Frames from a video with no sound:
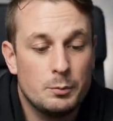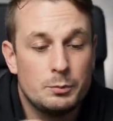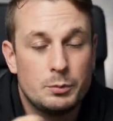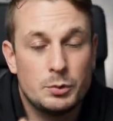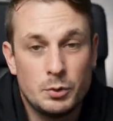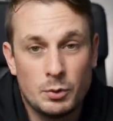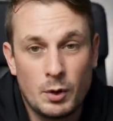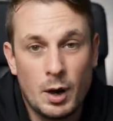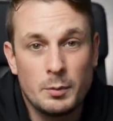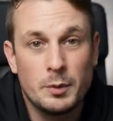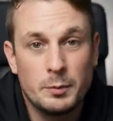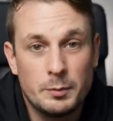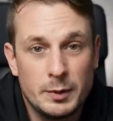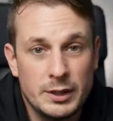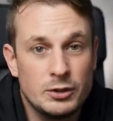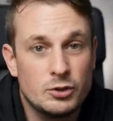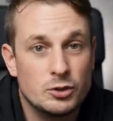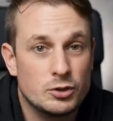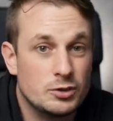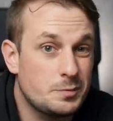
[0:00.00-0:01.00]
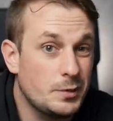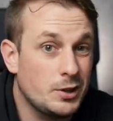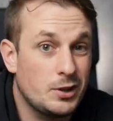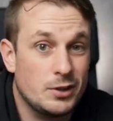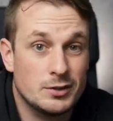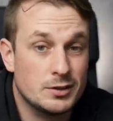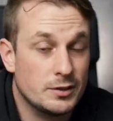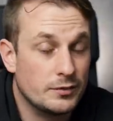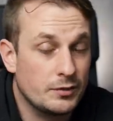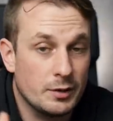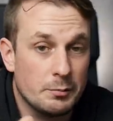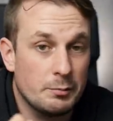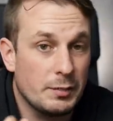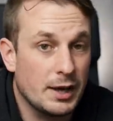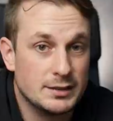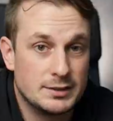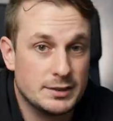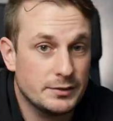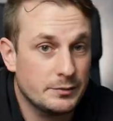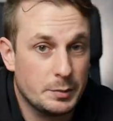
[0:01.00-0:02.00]
probably just because of the
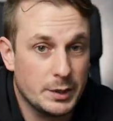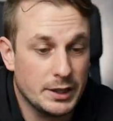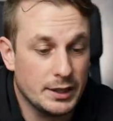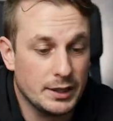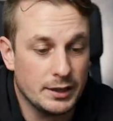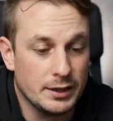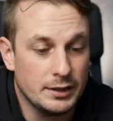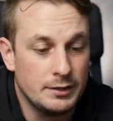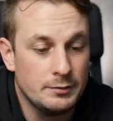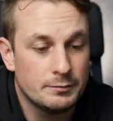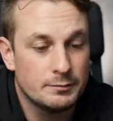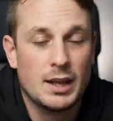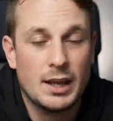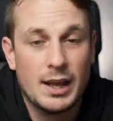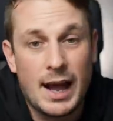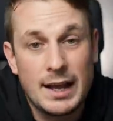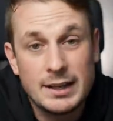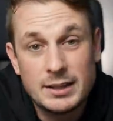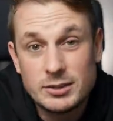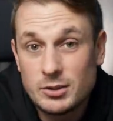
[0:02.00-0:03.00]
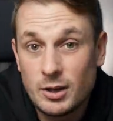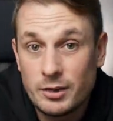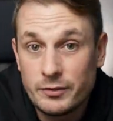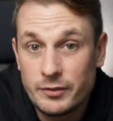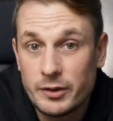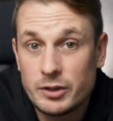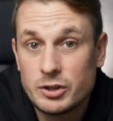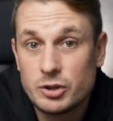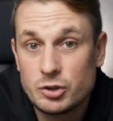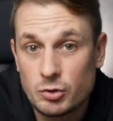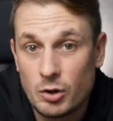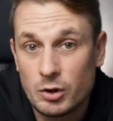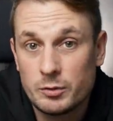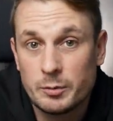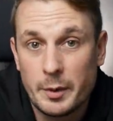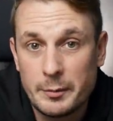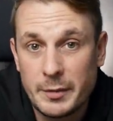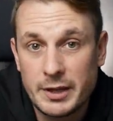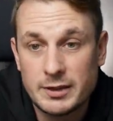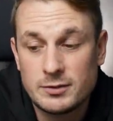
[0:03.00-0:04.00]
massive PE, and it's got very strong
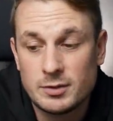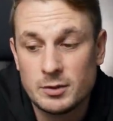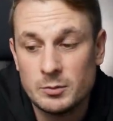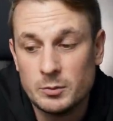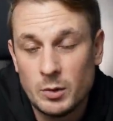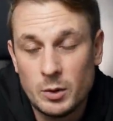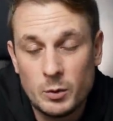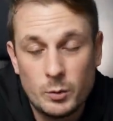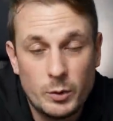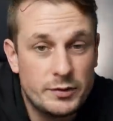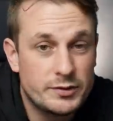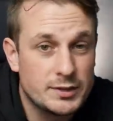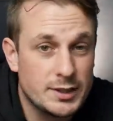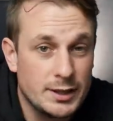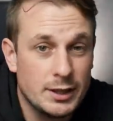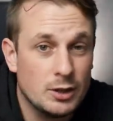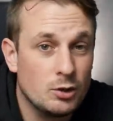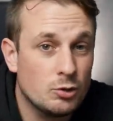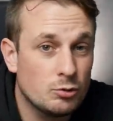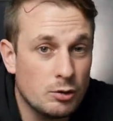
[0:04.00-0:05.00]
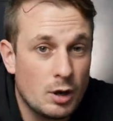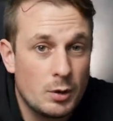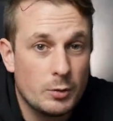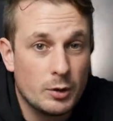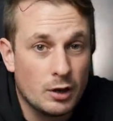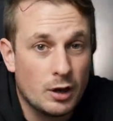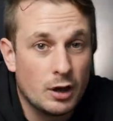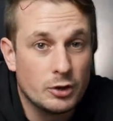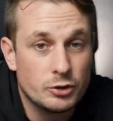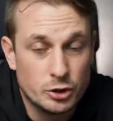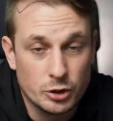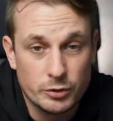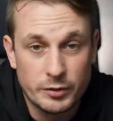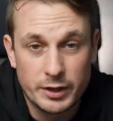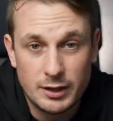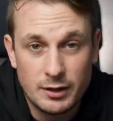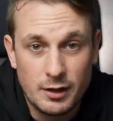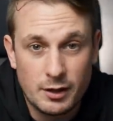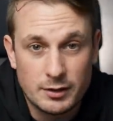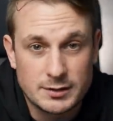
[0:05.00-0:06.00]
momentum. We've seen it grow a lot
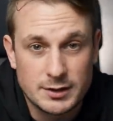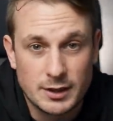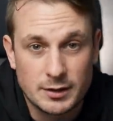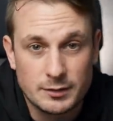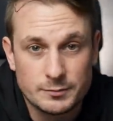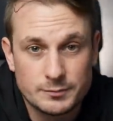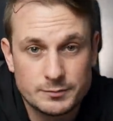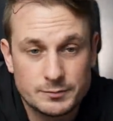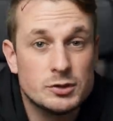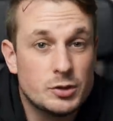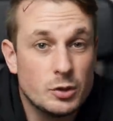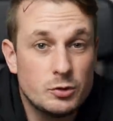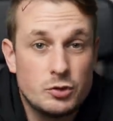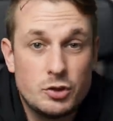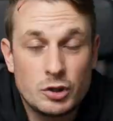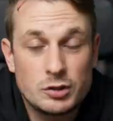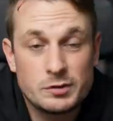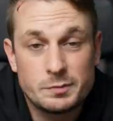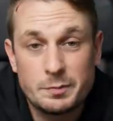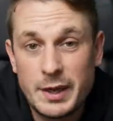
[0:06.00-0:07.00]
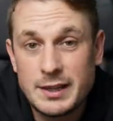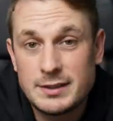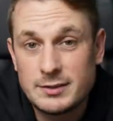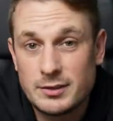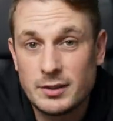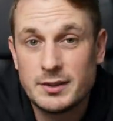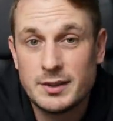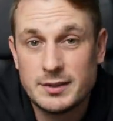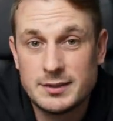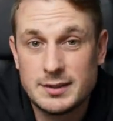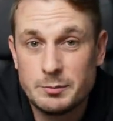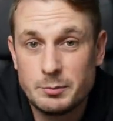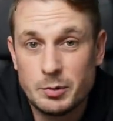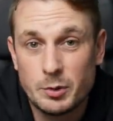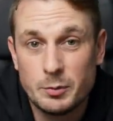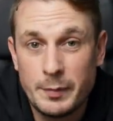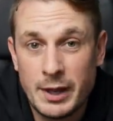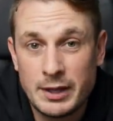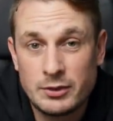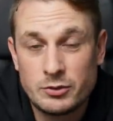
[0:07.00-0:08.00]
during lockdown. So just based on the
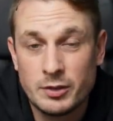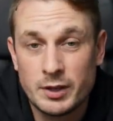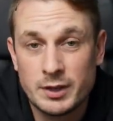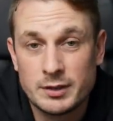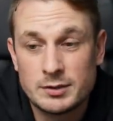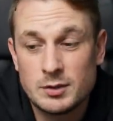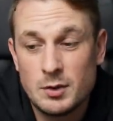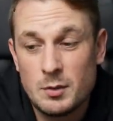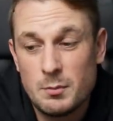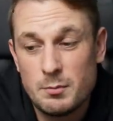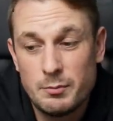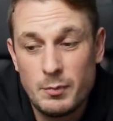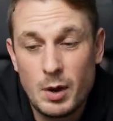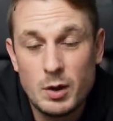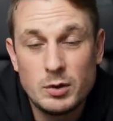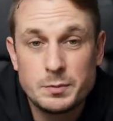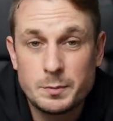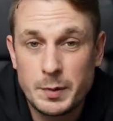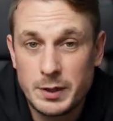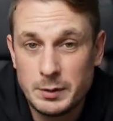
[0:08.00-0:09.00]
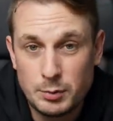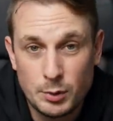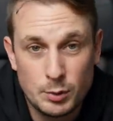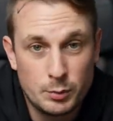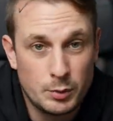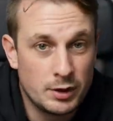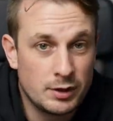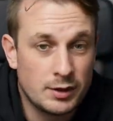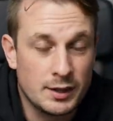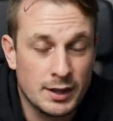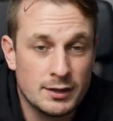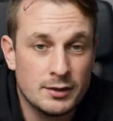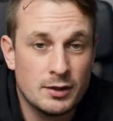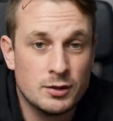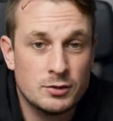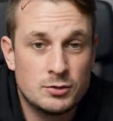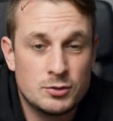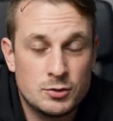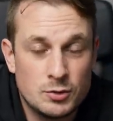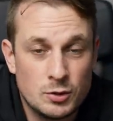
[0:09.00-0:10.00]
simple metrics, most people would think
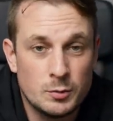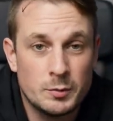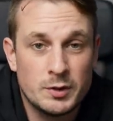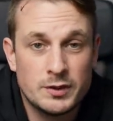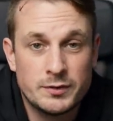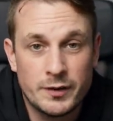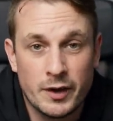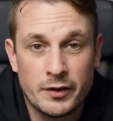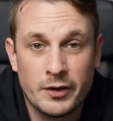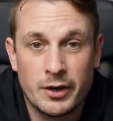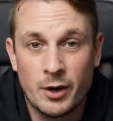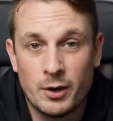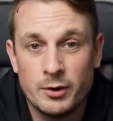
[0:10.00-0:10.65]
that Zoom is very